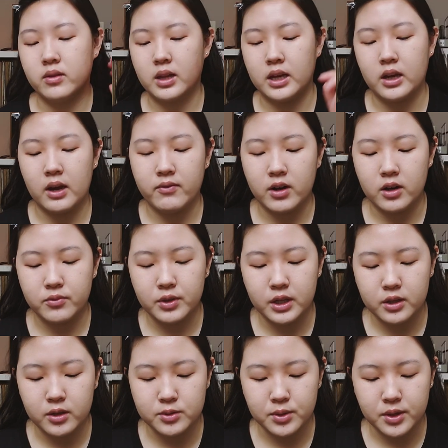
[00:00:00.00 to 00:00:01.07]
Like, I've gotten really
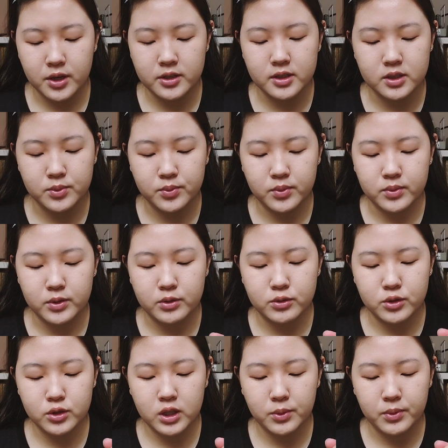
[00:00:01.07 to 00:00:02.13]
close with her since
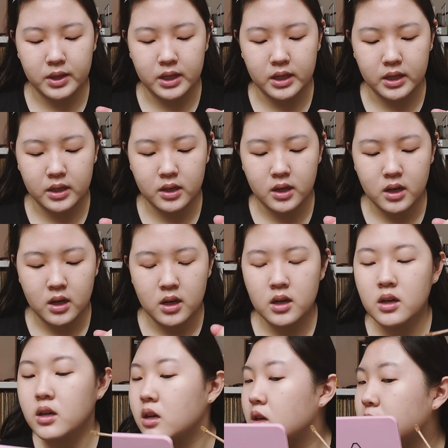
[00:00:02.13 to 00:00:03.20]
usually we
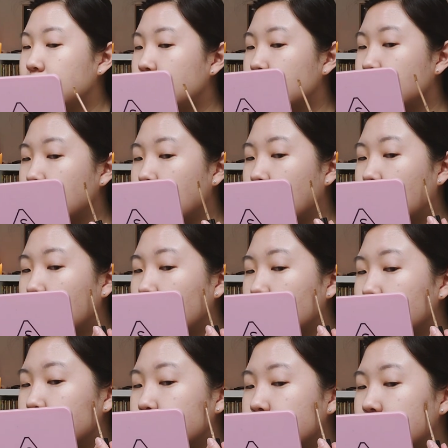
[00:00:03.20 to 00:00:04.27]
commute
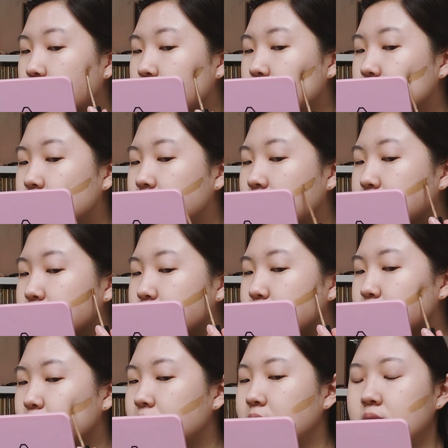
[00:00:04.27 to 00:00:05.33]
home on the same
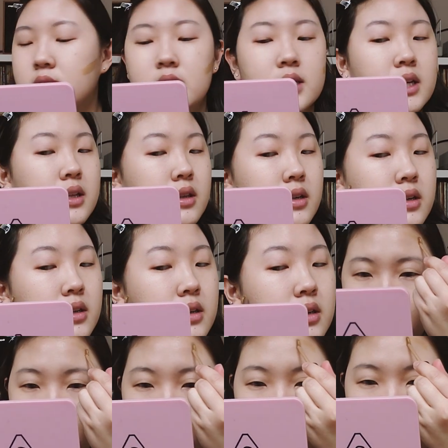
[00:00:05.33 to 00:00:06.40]
train together.
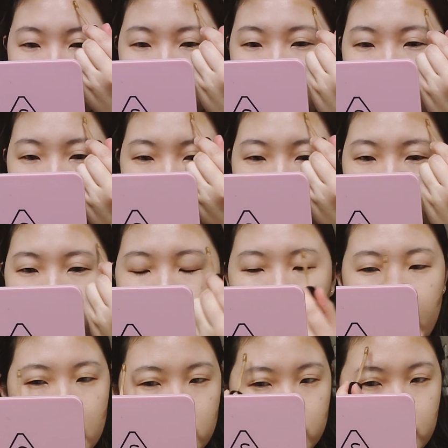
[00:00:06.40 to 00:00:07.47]
Plus, we
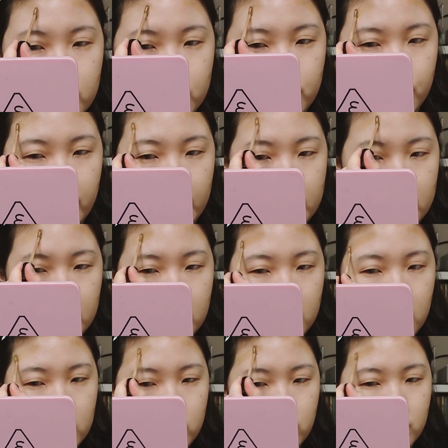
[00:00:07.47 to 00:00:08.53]
actually joined
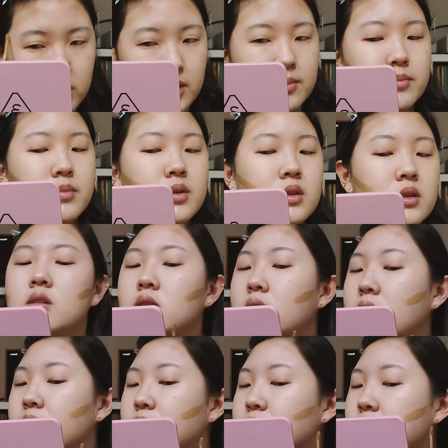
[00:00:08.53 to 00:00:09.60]
a gym
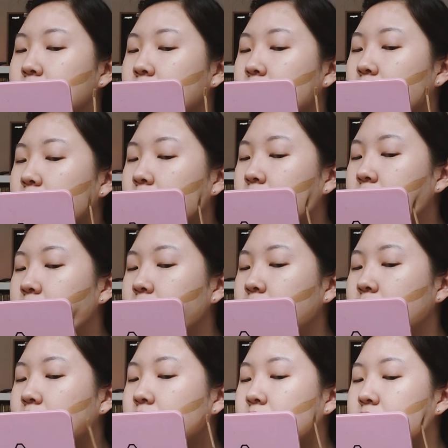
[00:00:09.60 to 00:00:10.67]
that was near our area at
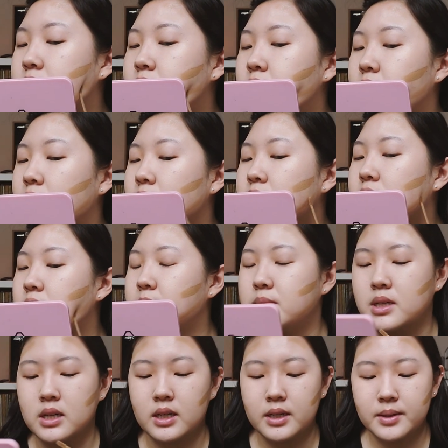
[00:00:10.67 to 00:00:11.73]
the exact same
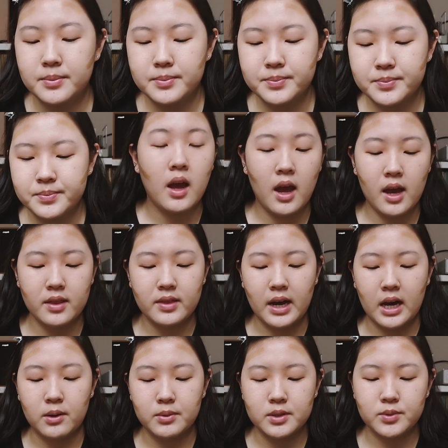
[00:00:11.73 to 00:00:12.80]
time. And that
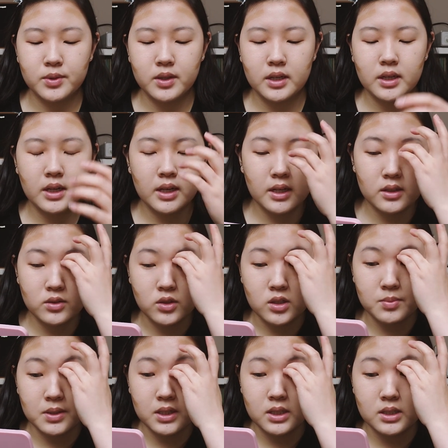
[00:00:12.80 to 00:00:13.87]
was really nice just
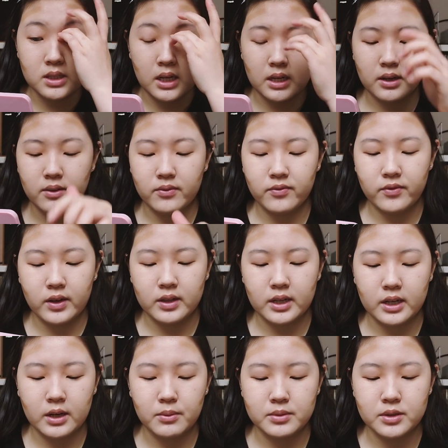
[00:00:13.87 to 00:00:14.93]
because then it felt like I
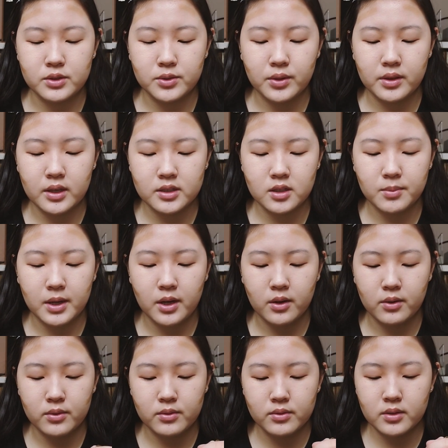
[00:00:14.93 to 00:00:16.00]
wasn't doing things on my
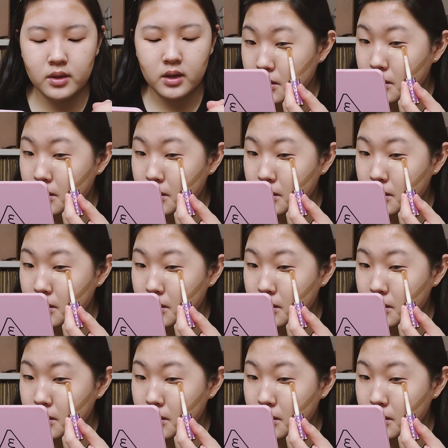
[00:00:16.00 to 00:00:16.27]
own.